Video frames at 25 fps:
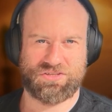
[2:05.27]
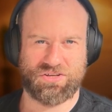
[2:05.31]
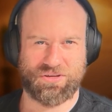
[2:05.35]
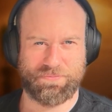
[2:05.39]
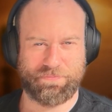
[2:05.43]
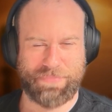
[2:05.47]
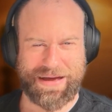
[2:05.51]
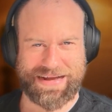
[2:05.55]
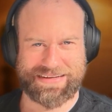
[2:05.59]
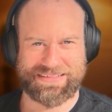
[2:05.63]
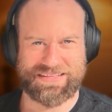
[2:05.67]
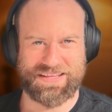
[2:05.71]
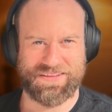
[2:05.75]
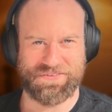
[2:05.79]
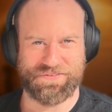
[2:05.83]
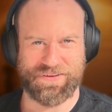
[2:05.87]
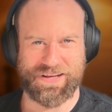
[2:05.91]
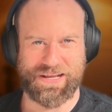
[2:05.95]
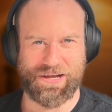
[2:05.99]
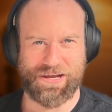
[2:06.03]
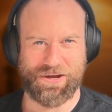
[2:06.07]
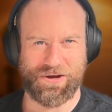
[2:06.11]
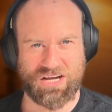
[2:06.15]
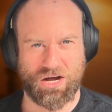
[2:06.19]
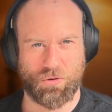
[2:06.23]
So back to the
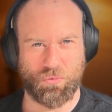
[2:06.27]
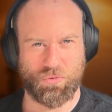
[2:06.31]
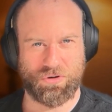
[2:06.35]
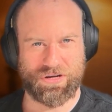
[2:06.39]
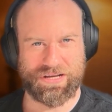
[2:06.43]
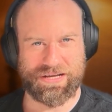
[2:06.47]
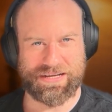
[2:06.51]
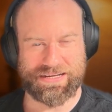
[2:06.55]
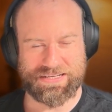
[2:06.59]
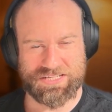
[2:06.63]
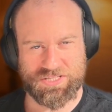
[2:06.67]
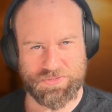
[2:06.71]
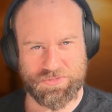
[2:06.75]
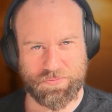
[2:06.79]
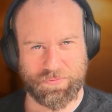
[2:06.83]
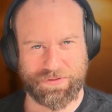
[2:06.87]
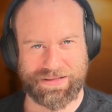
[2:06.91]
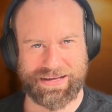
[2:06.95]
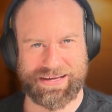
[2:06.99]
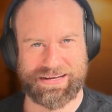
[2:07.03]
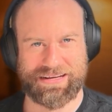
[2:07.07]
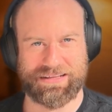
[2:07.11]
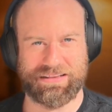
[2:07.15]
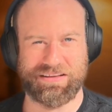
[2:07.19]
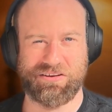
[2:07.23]
video. I want to
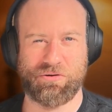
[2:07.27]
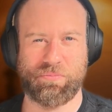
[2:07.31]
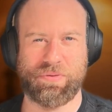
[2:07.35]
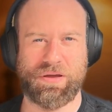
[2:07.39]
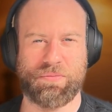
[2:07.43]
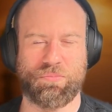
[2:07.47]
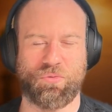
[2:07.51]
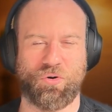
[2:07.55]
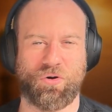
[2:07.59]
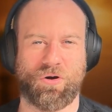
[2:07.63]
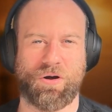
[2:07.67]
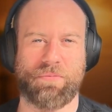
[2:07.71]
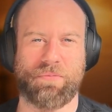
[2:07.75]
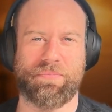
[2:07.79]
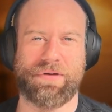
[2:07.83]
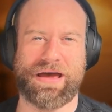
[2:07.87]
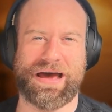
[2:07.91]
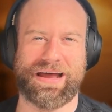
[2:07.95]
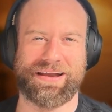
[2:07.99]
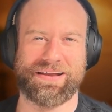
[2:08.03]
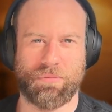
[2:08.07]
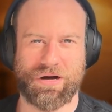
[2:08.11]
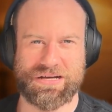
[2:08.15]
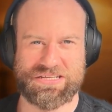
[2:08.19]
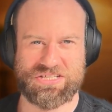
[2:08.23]
explain a little bit more
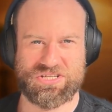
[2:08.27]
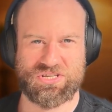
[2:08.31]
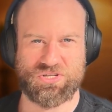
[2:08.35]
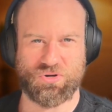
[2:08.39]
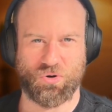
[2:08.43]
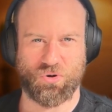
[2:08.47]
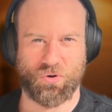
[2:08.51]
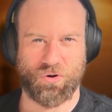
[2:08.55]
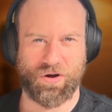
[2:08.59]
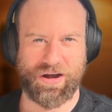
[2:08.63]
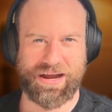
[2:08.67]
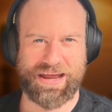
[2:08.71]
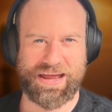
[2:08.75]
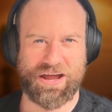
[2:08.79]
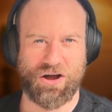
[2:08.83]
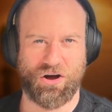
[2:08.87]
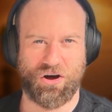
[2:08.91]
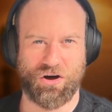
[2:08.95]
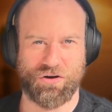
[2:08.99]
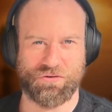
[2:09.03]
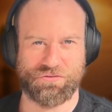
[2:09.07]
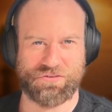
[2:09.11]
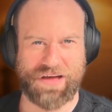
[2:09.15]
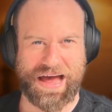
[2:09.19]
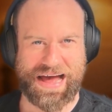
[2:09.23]
about my story
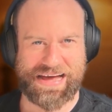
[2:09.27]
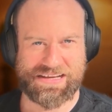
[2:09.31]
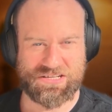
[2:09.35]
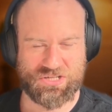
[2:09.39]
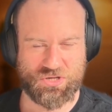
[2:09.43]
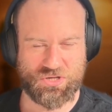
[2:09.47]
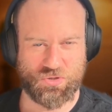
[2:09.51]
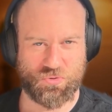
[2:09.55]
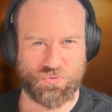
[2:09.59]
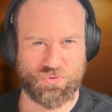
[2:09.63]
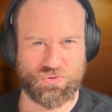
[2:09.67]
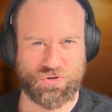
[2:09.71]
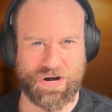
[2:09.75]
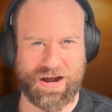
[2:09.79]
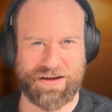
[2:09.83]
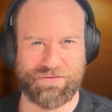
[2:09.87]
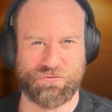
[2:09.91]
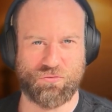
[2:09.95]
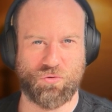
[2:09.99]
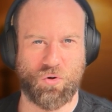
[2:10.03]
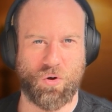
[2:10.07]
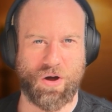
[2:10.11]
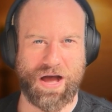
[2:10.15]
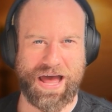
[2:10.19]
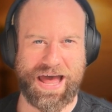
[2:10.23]
of astral
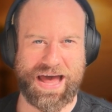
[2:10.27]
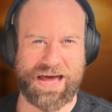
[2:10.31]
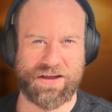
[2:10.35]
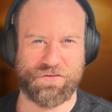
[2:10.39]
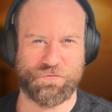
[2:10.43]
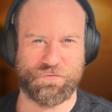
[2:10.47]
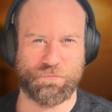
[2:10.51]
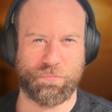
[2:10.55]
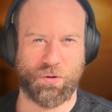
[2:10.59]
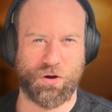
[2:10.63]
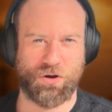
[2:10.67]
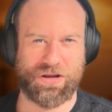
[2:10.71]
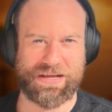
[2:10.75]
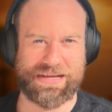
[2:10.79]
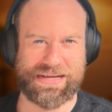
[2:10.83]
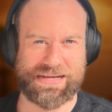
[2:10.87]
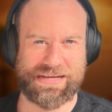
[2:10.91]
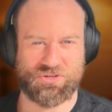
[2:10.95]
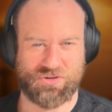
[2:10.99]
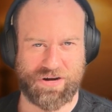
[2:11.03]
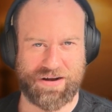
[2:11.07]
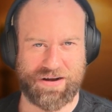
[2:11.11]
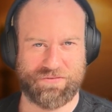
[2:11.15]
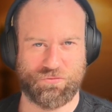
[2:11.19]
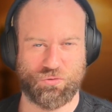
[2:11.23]
travel or out-of-body
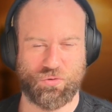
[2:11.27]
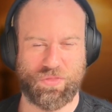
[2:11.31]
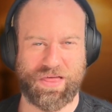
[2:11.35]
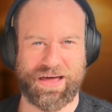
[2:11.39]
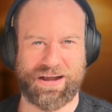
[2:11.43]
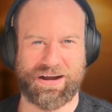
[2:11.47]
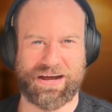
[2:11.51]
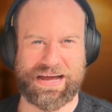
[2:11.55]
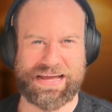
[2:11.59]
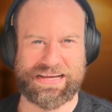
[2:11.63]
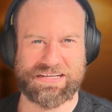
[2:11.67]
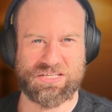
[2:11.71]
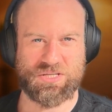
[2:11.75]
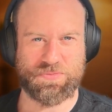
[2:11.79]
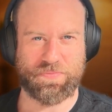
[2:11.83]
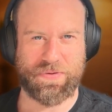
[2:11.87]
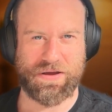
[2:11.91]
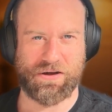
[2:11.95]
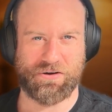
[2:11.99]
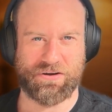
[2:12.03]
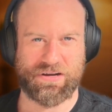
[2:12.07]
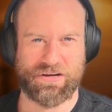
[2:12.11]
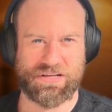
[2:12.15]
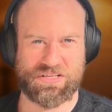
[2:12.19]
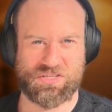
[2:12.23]
travel that I
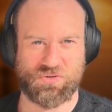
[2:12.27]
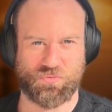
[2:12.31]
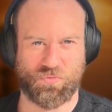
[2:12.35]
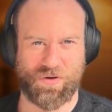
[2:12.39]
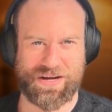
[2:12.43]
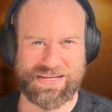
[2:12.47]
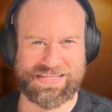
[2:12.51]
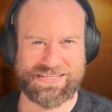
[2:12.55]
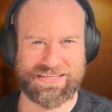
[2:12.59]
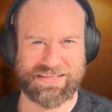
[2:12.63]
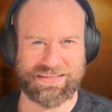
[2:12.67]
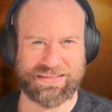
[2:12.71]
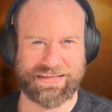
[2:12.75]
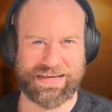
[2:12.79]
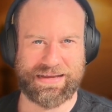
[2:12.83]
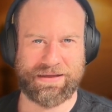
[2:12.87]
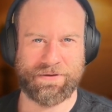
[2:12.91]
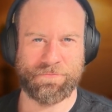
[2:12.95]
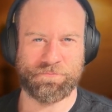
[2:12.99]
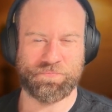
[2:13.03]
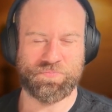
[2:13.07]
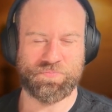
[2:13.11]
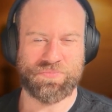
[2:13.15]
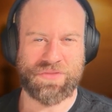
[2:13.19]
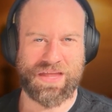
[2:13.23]
experienced
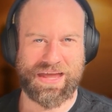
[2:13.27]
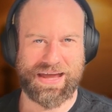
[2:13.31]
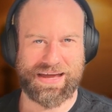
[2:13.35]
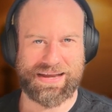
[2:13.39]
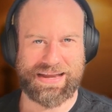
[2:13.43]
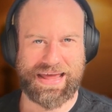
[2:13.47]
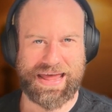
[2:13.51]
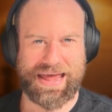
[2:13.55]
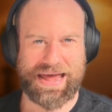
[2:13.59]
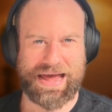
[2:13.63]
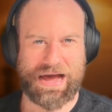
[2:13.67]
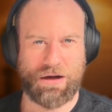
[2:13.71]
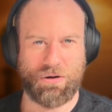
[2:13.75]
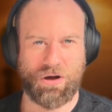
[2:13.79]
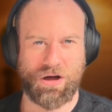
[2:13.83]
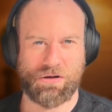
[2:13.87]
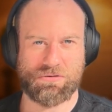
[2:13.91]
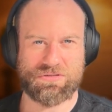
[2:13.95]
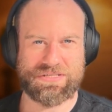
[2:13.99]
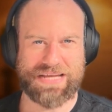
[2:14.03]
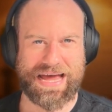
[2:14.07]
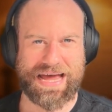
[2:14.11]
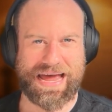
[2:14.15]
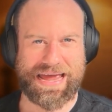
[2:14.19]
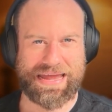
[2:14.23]
recently, and how I
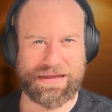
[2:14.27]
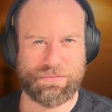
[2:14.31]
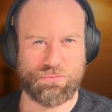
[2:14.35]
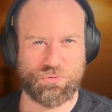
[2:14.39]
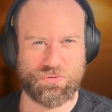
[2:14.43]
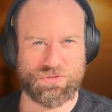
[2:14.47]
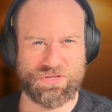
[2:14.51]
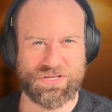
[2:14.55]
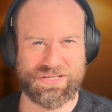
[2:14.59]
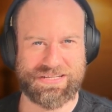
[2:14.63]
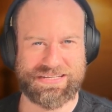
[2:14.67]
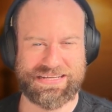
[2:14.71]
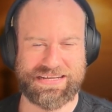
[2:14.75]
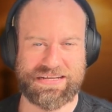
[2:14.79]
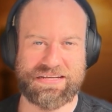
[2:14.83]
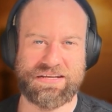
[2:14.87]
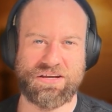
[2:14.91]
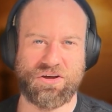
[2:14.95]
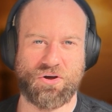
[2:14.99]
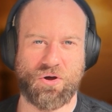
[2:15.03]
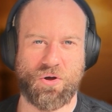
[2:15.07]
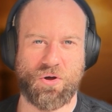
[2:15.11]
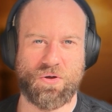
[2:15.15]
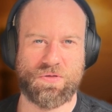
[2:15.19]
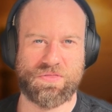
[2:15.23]
was able to
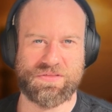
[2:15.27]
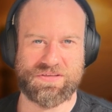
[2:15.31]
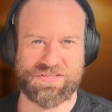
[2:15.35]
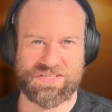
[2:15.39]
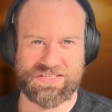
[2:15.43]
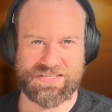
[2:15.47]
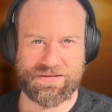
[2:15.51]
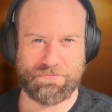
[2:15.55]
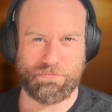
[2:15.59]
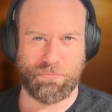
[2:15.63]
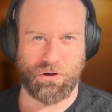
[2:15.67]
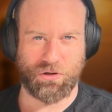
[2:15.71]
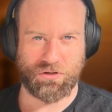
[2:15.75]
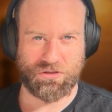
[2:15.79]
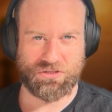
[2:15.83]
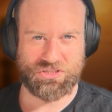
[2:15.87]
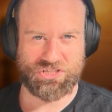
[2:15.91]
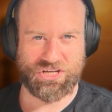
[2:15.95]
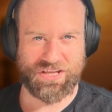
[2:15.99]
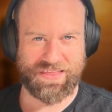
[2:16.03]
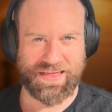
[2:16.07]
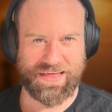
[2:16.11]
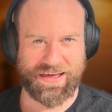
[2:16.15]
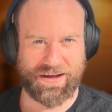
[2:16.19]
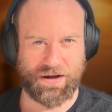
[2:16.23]
decode the
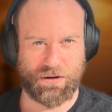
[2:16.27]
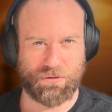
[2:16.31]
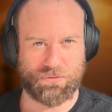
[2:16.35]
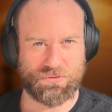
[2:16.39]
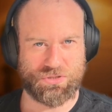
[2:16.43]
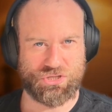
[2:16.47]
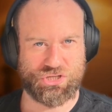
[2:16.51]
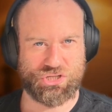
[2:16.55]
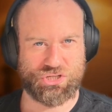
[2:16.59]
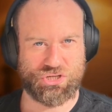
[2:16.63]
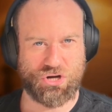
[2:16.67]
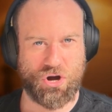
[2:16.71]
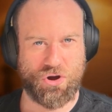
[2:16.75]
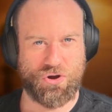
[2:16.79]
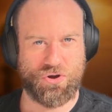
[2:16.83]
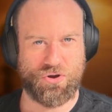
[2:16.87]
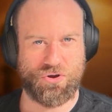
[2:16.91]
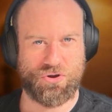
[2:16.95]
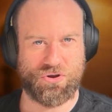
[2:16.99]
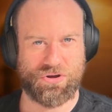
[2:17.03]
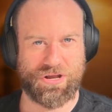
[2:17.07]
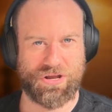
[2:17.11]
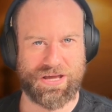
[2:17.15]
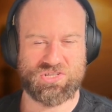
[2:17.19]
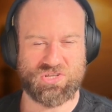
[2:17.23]
symbology that I was
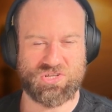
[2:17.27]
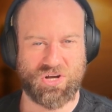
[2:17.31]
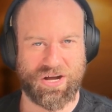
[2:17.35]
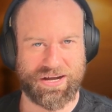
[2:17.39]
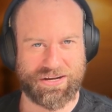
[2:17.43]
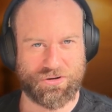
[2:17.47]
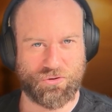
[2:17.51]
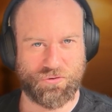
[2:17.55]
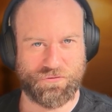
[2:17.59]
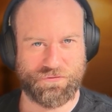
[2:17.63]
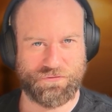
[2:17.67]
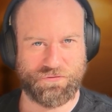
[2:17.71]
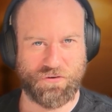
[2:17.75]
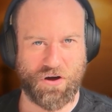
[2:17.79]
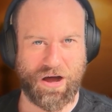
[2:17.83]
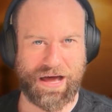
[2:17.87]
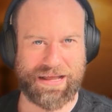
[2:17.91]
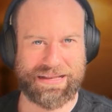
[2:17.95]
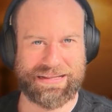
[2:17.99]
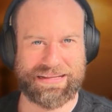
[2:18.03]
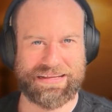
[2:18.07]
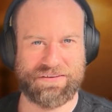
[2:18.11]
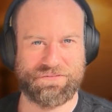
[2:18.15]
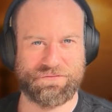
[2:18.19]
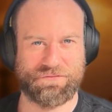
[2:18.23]
shown so I could
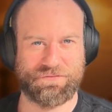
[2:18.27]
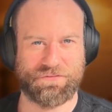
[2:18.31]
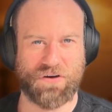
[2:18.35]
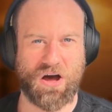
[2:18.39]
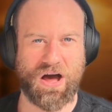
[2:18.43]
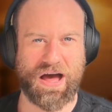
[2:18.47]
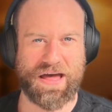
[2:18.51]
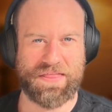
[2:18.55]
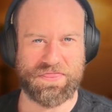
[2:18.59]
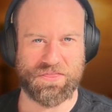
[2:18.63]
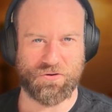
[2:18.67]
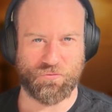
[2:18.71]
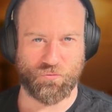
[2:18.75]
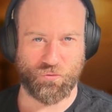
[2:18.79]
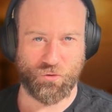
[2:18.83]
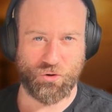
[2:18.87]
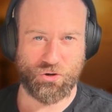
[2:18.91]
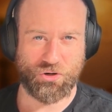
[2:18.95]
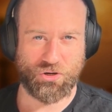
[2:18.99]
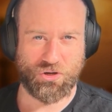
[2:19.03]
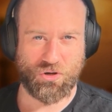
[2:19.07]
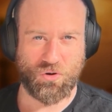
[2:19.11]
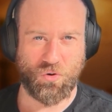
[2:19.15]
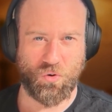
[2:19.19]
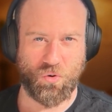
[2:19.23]
finally find the
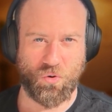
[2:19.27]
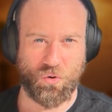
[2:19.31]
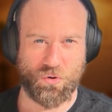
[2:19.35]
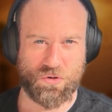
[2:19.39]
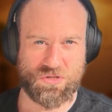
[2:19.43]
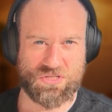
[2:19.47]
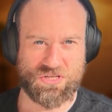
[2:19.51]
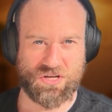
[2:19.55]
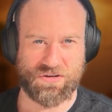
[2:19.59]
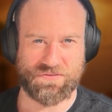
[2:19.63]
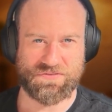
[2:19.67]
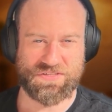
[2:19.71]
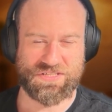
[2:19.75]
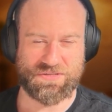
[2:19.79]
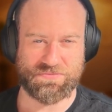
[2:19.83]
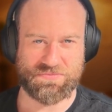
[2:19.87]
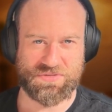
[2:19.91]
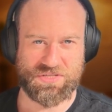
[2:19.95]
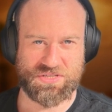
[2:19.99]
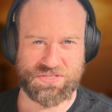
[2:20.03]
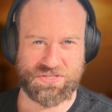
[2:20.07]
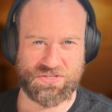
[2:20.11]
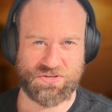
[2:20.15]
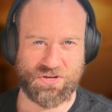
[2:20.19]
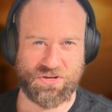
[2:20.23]
root cause of some
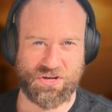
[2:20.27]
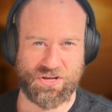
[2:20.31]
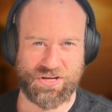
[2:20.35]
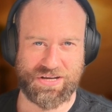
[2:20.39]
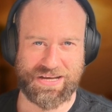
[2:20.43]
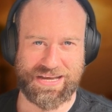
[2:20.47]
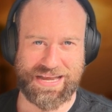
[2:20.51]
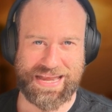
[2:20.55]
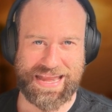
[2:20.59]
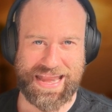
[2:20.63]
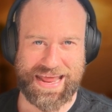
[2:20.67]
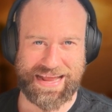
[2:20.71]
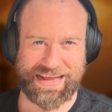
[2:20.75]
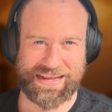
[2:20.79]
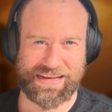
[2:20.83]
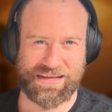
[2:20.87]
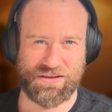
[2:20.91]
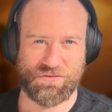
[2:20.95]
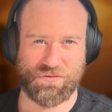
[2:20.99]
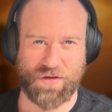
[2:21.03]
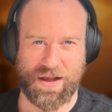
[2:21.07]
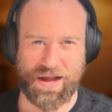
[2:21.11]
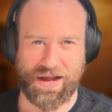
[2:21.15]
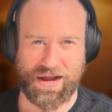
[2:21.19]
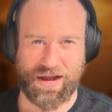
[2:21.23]
certain
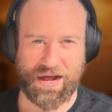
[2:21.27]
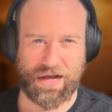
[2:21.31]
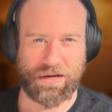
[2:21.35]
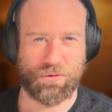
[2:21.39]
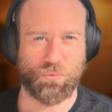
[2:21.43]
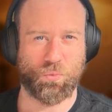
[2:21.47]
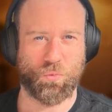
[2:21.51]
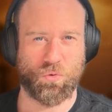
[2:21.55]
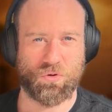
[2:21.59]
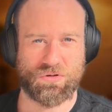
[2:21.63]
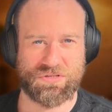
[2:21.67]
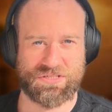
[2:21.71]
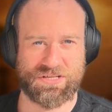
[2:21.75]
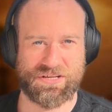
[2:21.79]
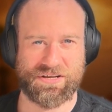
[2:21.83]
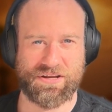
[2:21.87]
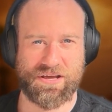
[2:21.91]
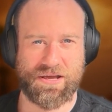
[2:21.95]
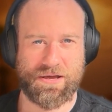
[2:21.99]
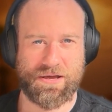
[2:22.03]
negative and unwanted